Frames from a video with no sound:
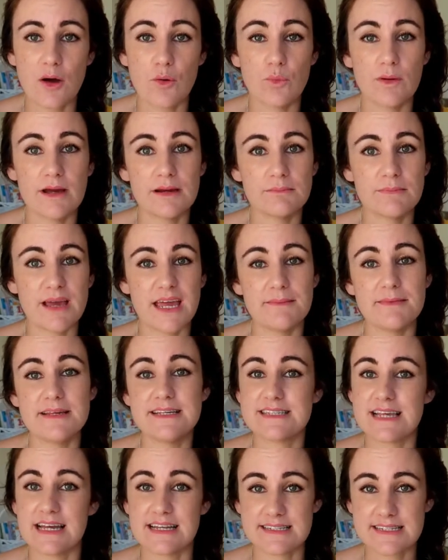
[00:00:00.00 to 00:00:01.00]
when
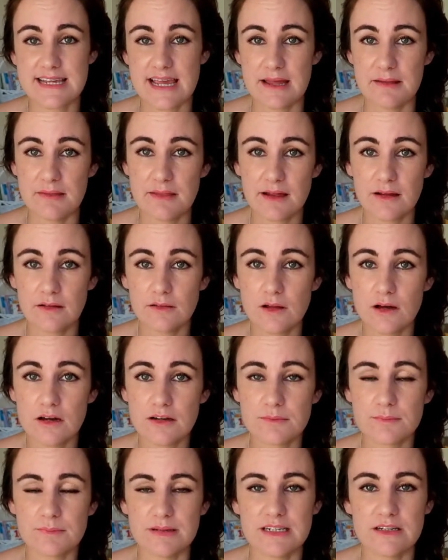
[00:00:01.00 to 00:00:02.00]
babies are teething a
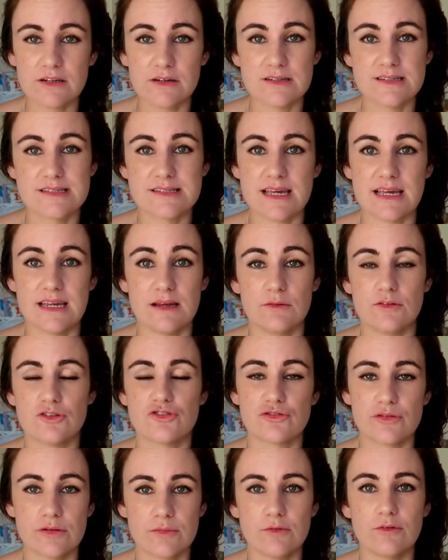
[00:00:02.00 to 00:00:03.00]
lot, because they
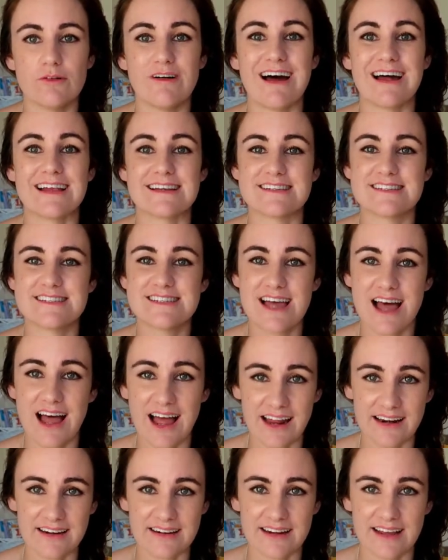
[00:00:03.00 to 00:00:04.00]
dribble a
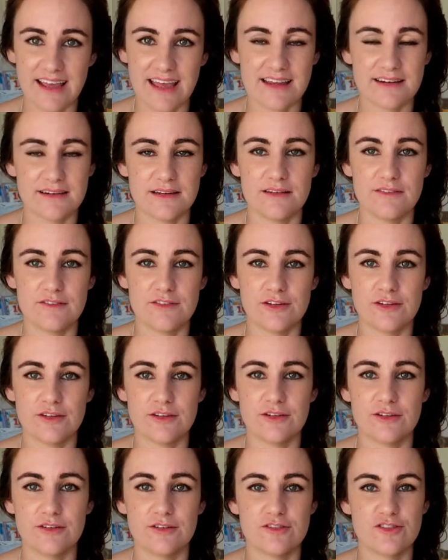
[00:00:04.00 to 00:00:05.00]
ton, and if
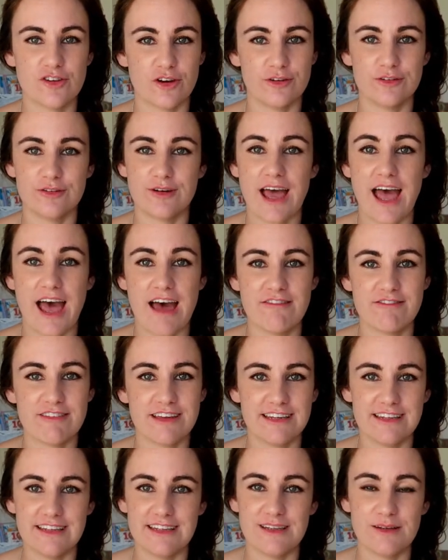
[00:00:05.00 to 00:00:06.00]
you don't have
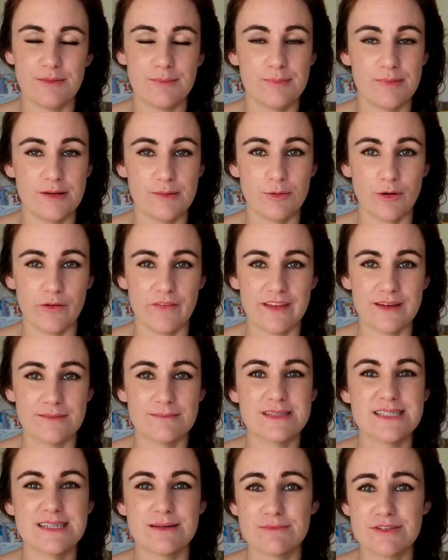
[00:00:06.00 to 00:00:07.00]
any bib on
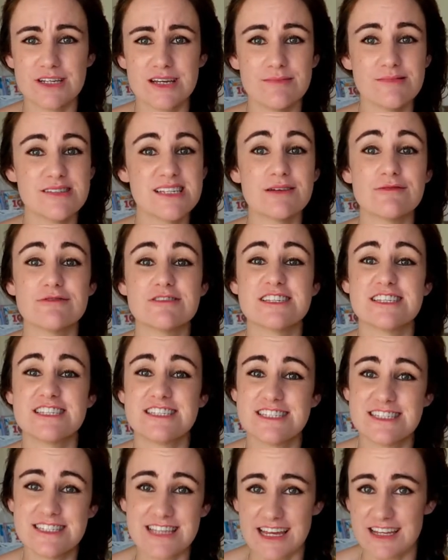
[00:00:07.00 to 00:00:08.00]
them, sometimes they will
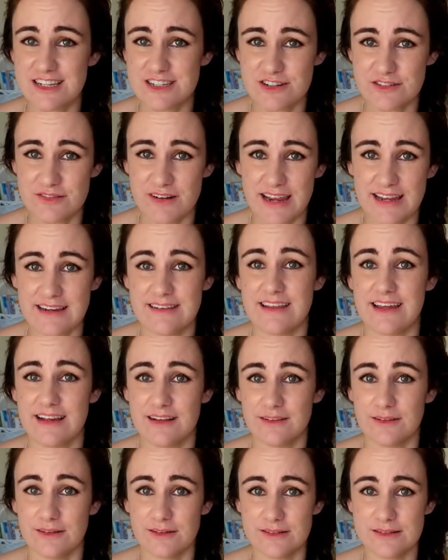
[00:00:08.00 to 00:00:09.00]
saturate their
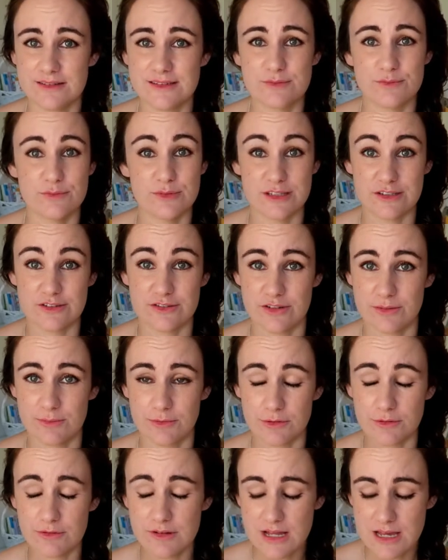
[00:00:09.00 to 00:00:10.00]
clothes with
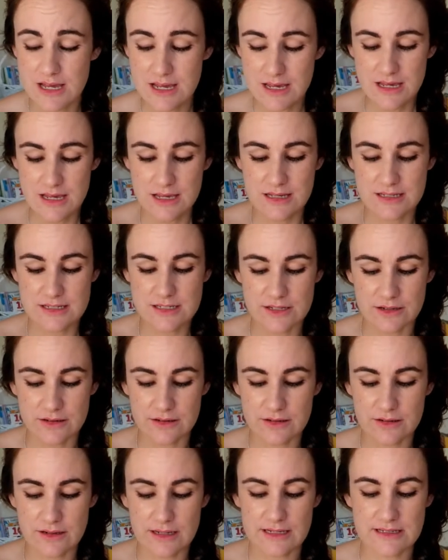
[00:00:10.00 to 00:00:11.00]
dribble.
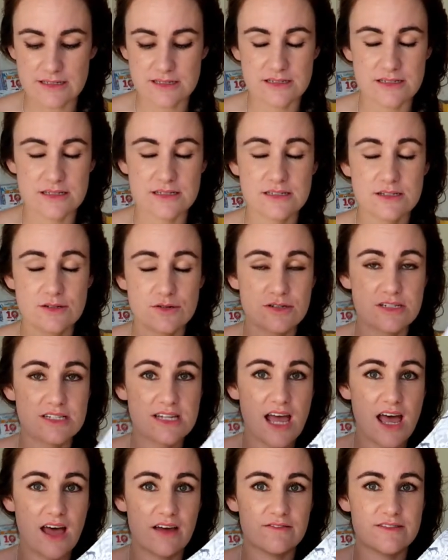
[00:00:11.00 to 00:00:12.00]
So it's just good to
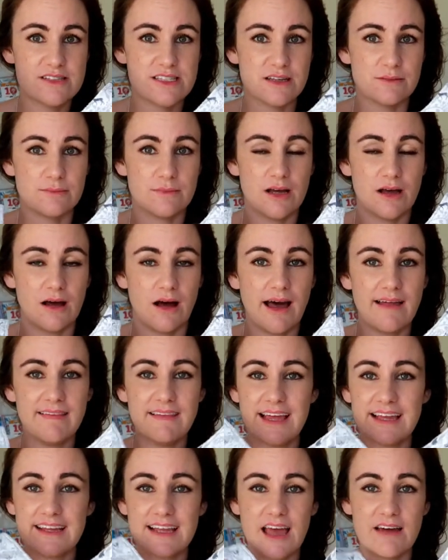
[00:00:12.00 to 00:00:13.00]
have some. I
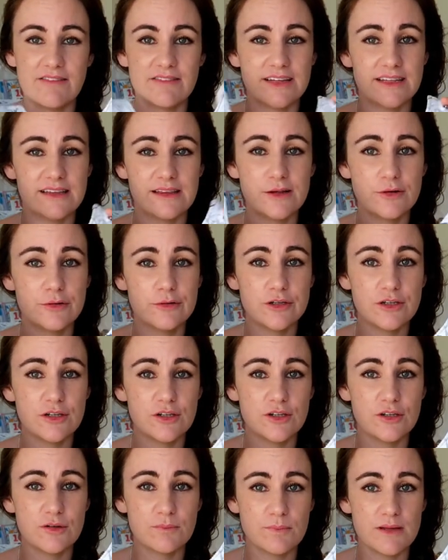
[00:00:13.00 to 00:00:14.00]
like having little
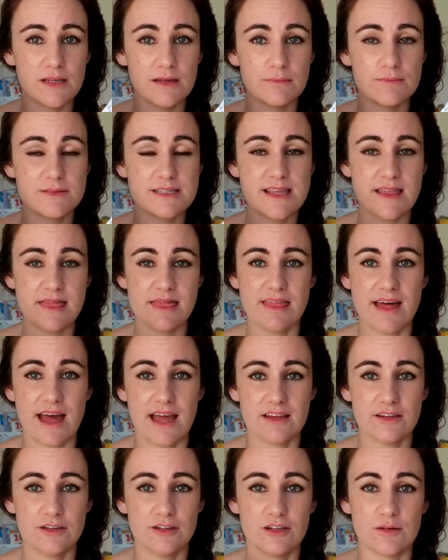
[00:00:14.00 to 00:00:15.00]
cute bibs
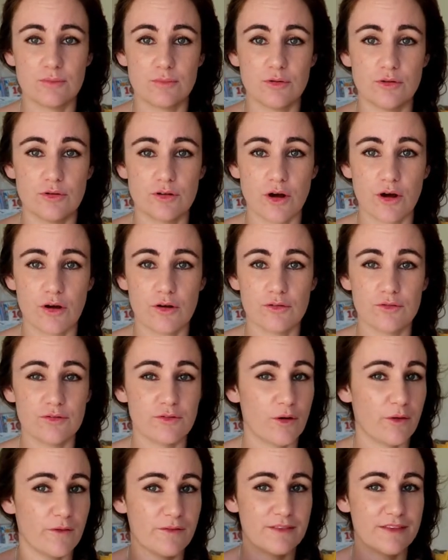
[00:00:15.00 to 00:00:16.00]
that you can put
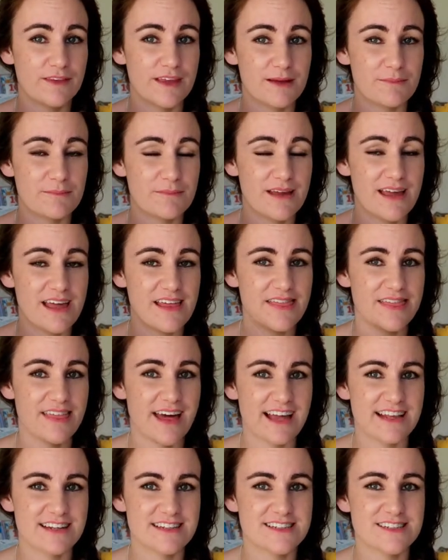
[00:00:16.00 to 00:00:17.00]
on them
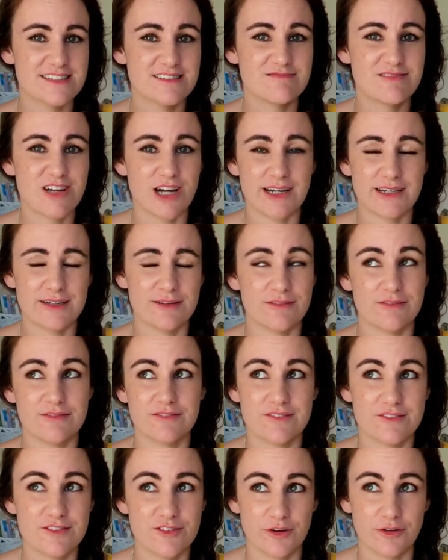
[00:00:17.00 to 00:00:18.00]
that kind of
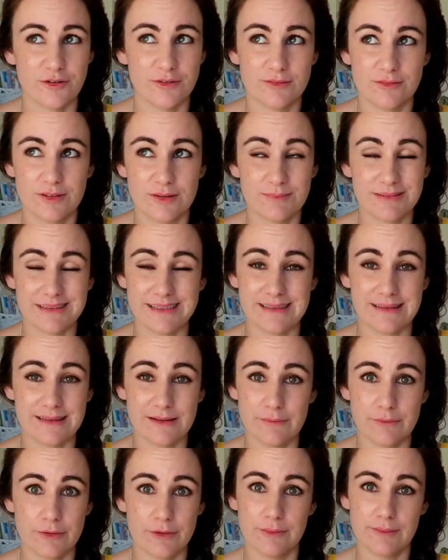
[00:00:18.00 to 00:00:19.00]
don't
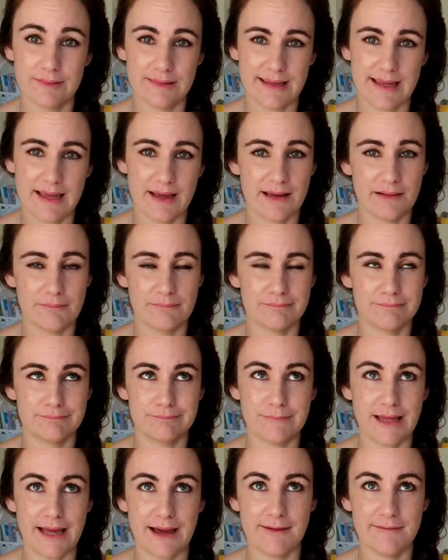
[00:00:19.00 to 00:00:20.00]
completely ruin their
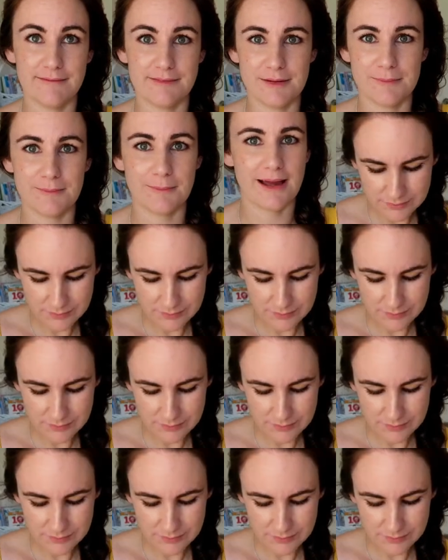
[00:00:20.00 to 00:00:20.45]
outfit.